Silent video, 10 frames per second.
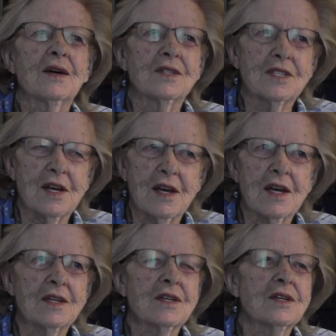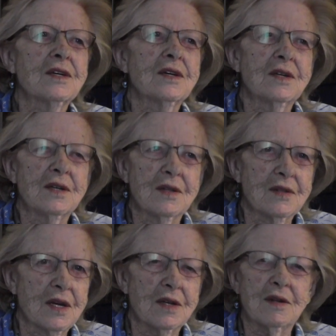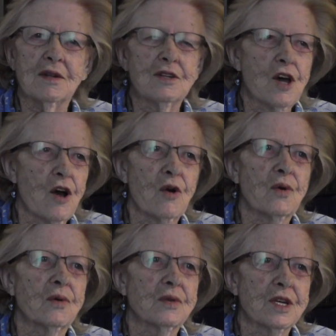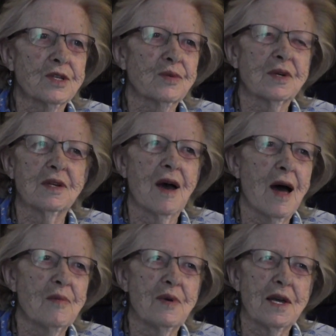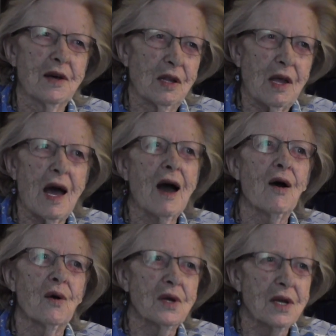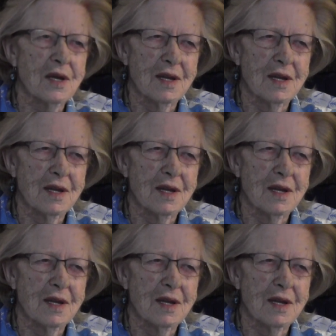saying that no, this would not be allowed.